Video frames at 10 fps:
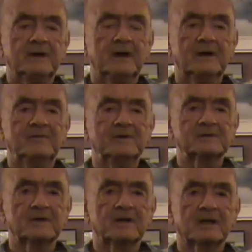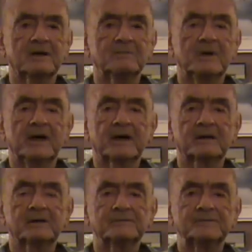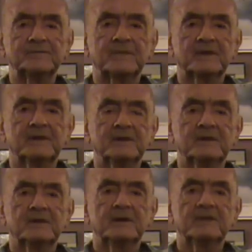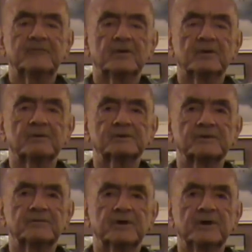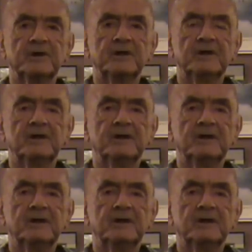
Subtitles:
Obviously, I got back. B-24 was a very